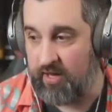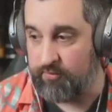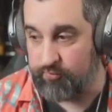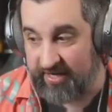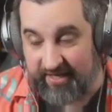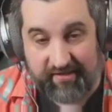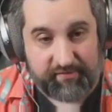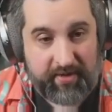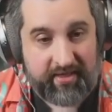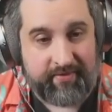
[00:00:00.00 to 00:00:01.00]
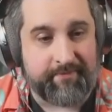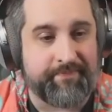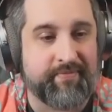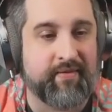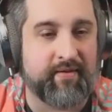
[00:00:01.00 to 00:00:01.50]
Rennie as well.
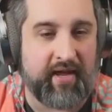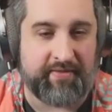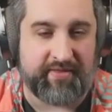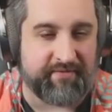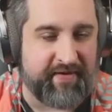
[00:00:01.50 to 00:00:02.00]
And then the